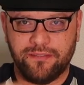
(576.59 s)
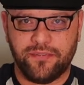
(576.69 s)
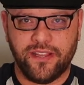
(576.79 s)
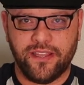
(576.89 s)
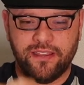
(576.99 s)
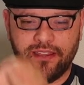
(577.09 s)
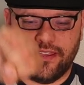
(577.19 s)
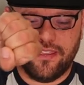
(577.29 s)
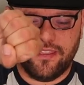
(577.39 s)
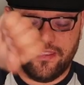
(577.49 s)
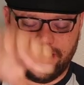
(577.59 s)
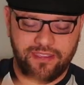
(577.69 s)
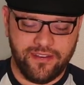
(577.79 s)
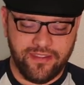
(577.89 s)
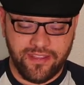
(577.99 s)
umbrella
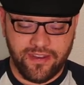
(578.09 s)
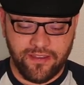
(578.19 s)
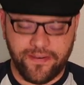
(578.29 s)
in, in a